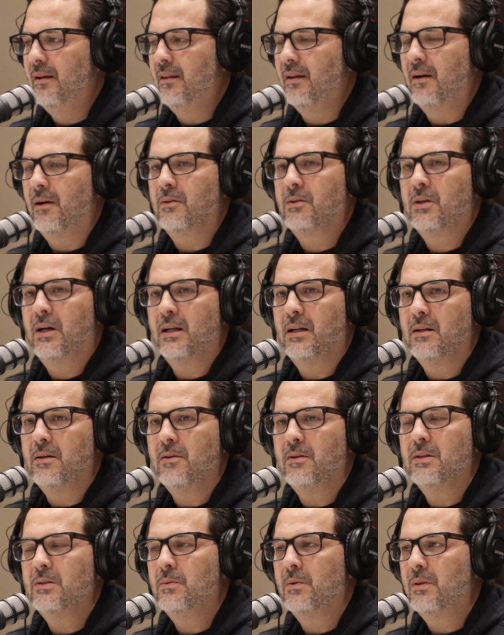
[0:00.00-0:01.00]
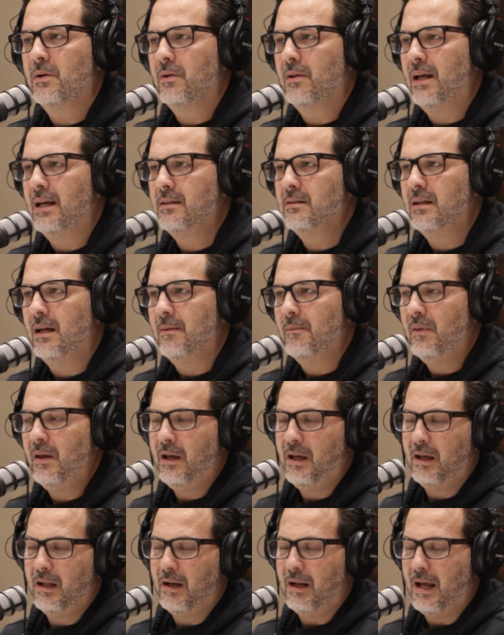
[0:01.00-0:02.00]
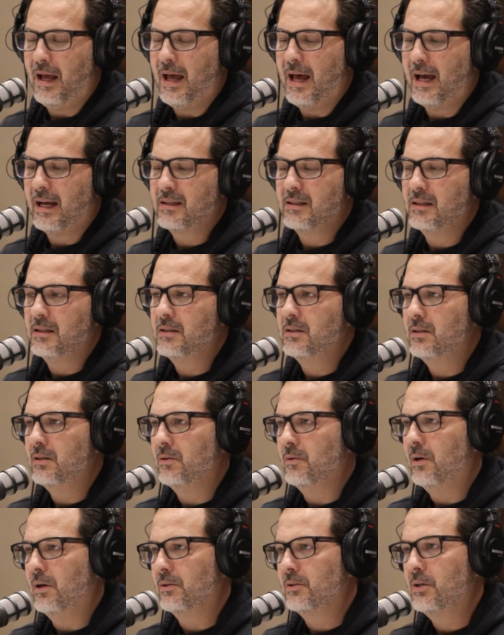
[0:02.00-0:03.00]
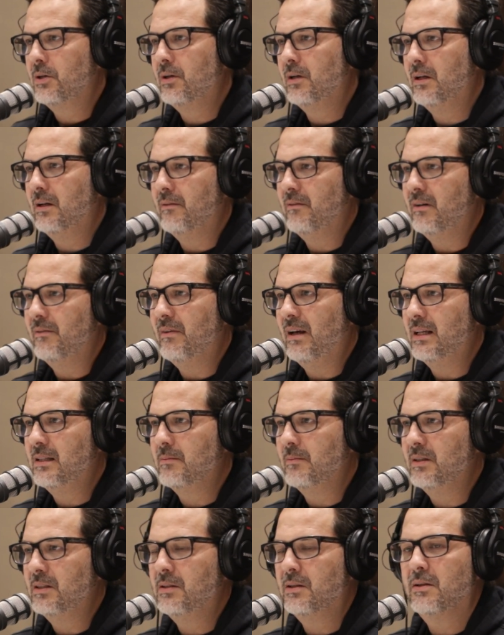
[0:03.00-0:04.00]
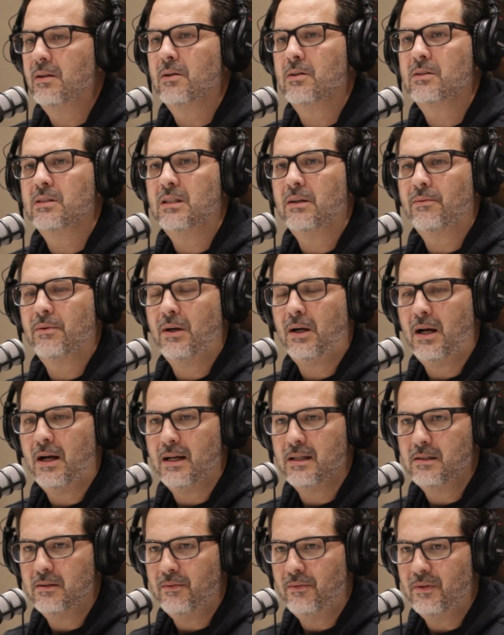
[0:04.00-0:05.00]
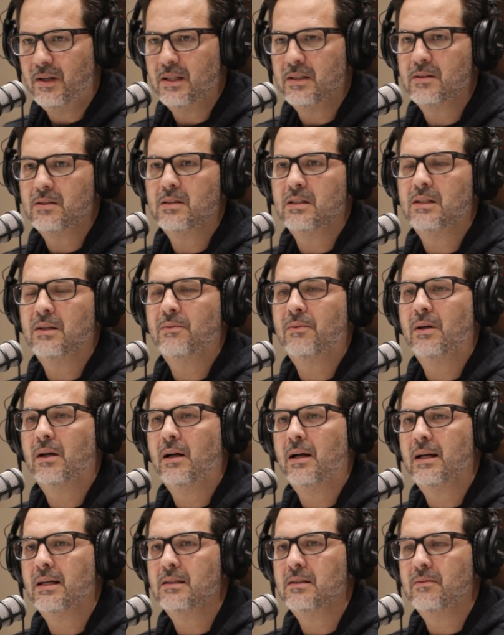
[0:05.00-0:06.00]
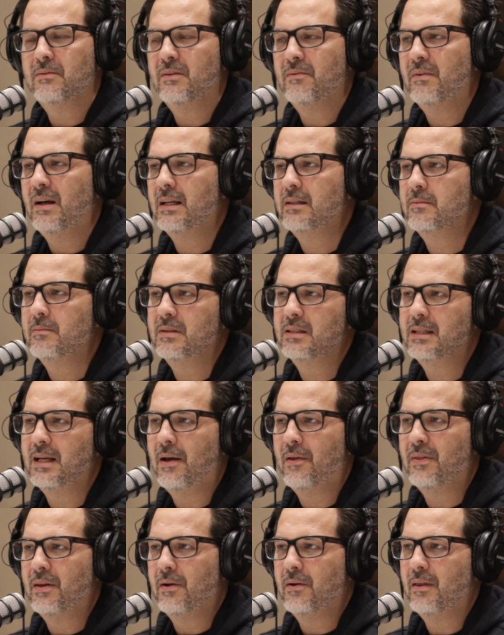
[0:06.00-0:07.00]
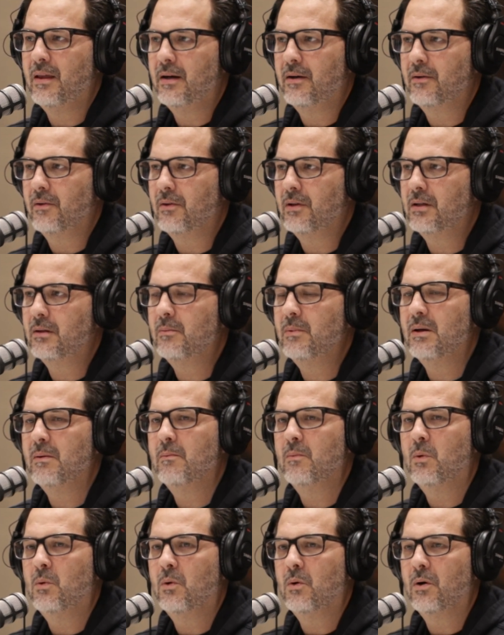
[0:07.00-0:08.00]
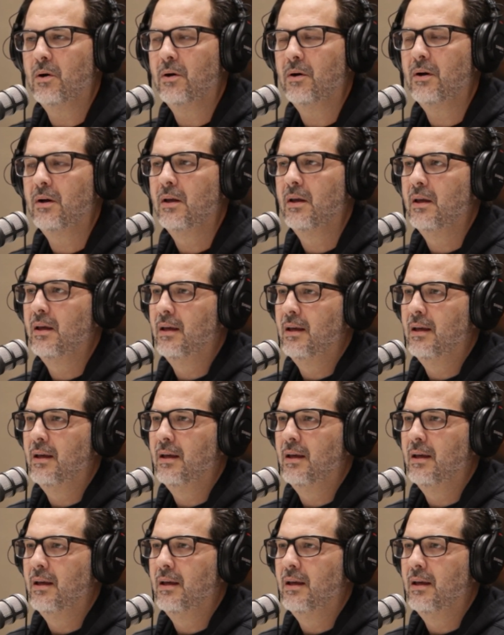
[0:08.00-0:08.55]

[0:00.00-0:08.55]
they aren't trying to do this with their last dime, they get access to alternative investments. And there's different kinds of funds and different kinds of investments out there that are a little bit more,